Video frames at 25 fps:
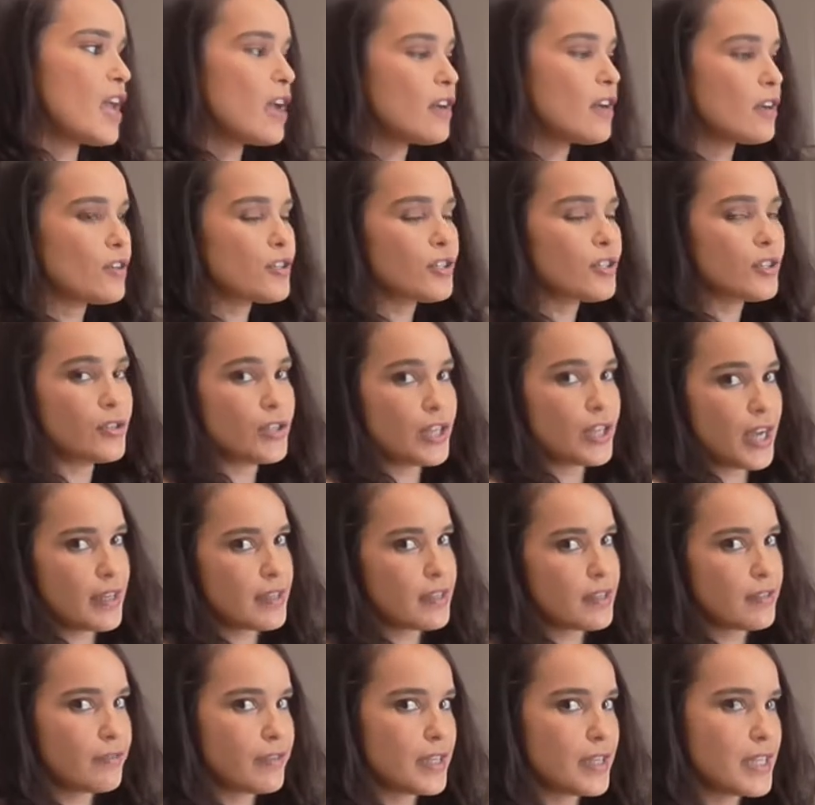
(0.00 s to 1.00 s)
no logical
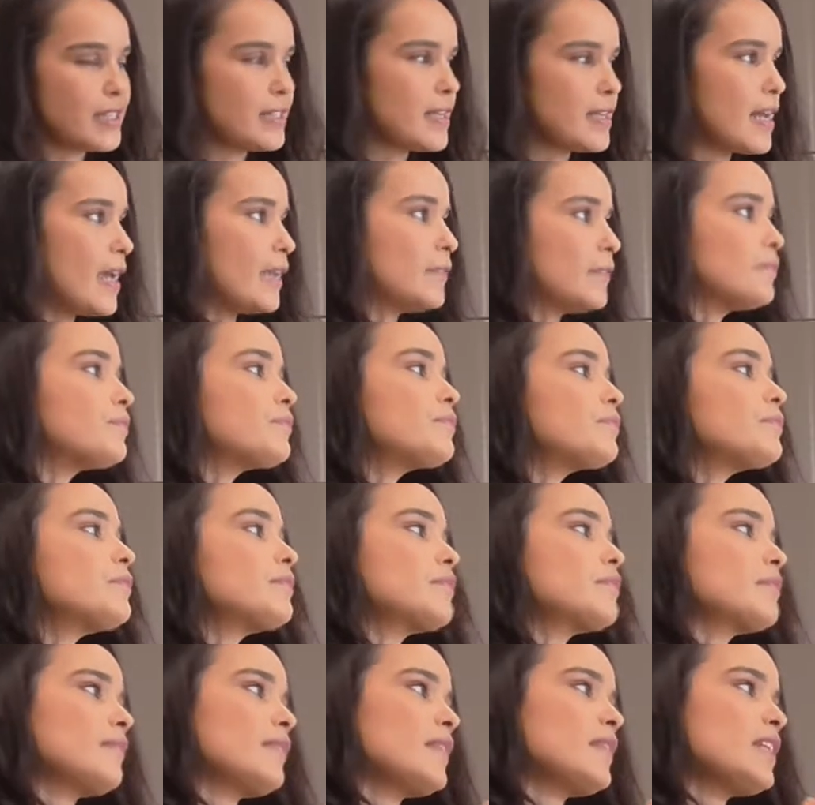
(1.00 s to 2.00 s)
chains of reasoning,
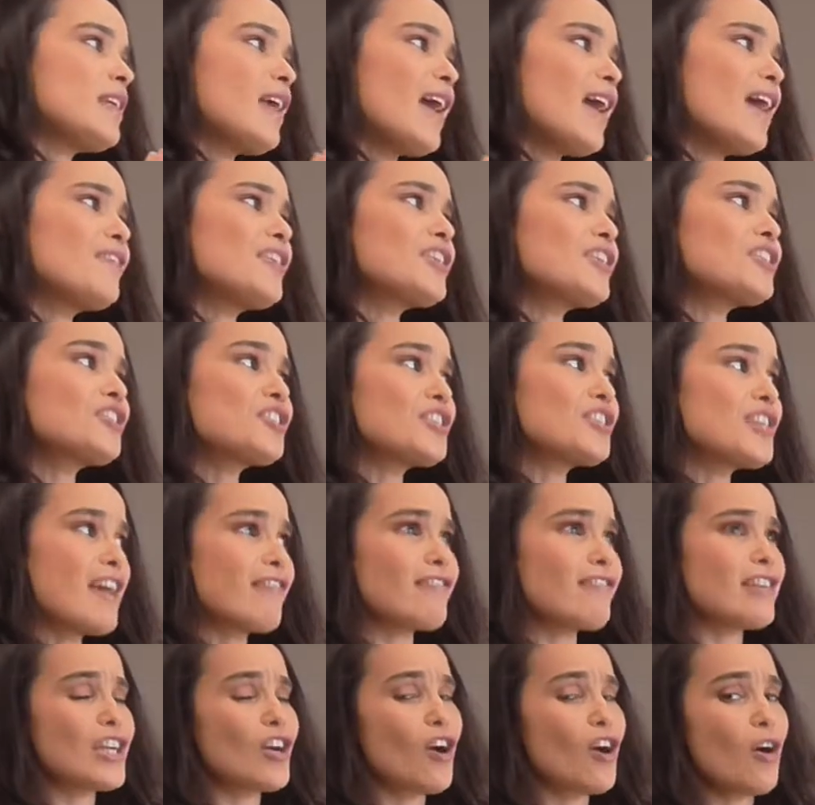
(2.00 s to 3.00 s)
and there's
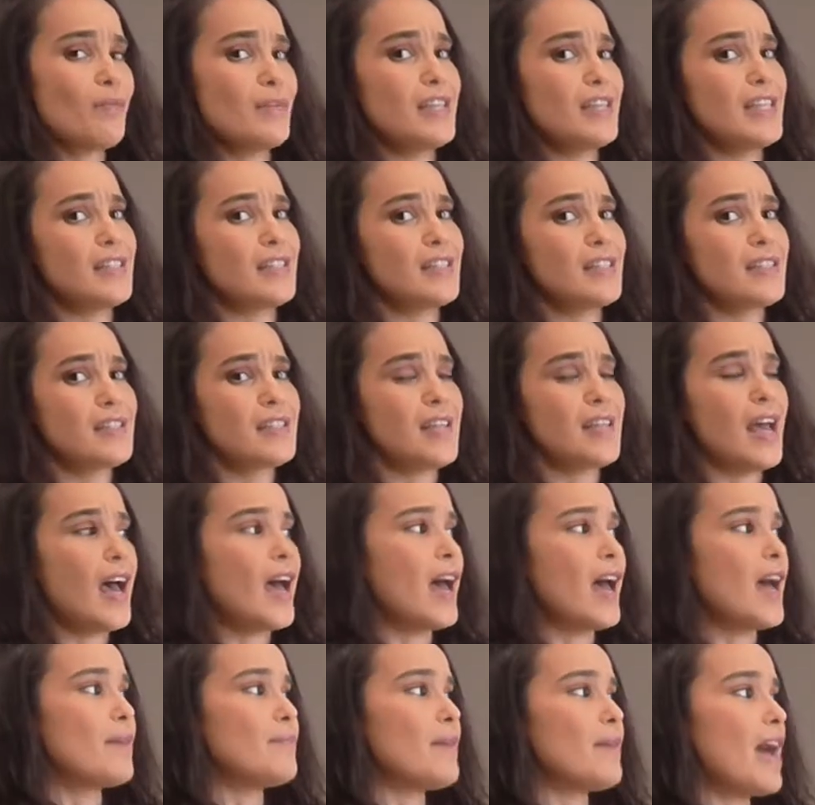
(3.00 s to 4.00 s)
generic comments
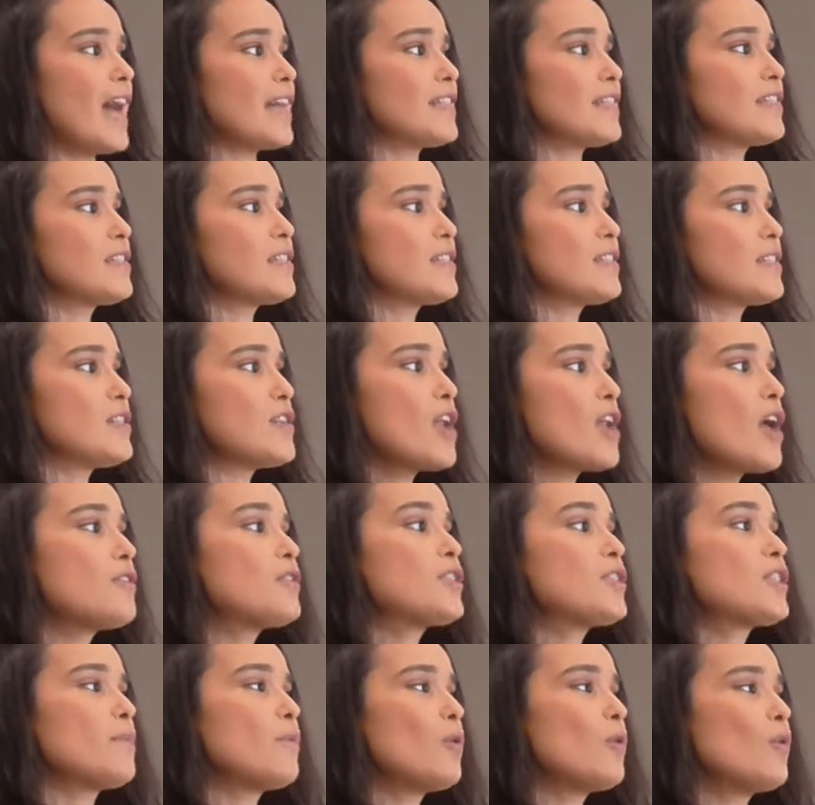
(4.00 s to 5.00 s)
and no
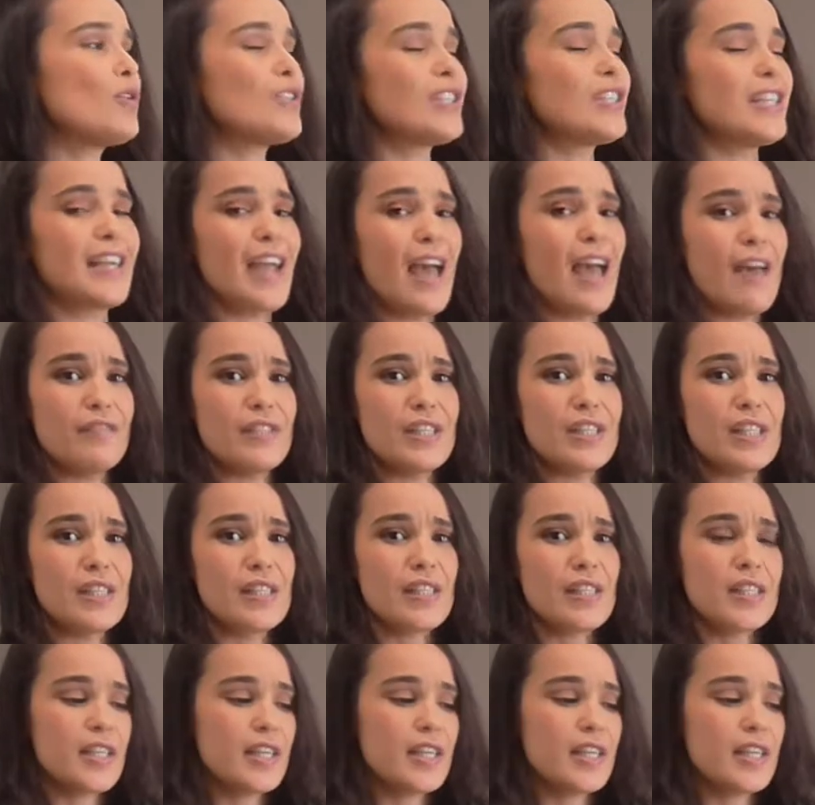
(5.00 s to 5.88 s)
supporting evidence.